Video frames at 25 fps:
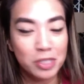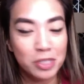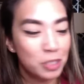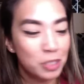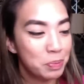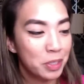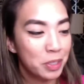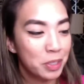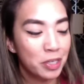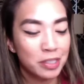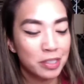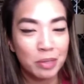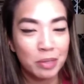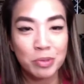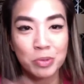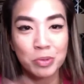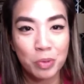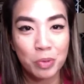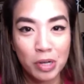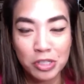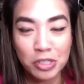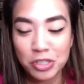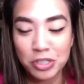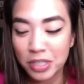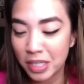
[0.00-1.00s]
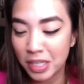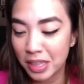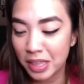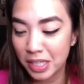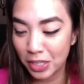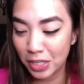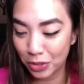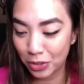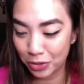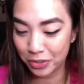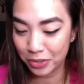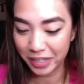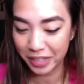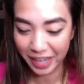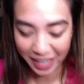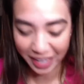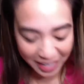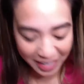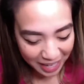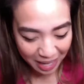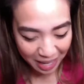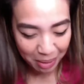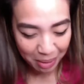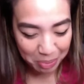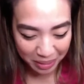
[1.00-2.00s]
Just because I was watching it the other
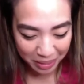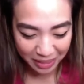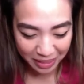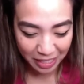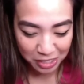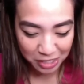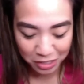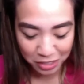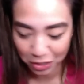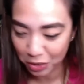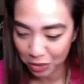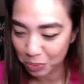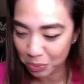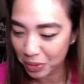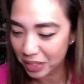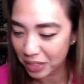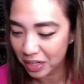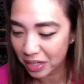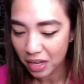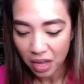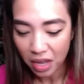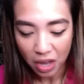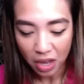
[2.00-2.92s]
day. I'm like, that's a good one.